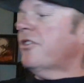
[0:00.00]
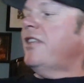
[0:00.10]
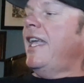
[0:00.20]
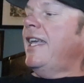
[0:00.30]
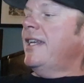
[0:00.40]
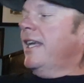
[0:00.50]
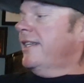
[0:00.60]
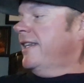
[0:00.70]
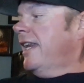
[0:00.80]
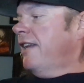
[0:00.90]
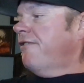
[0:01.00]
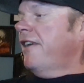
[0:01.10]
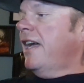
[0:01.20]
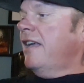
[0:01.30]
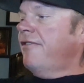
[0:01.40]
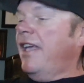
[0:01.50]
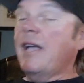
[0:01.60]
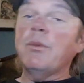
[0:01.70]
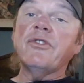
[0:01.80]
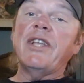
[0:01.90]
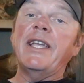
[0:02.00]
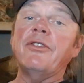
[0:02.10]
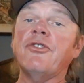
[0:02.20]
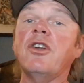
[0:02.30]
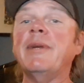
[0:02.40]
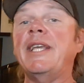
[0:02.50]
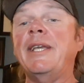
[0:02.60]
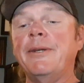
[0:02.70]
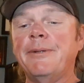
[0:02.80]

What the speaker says: stay in 1985, and we'll stay in Germany.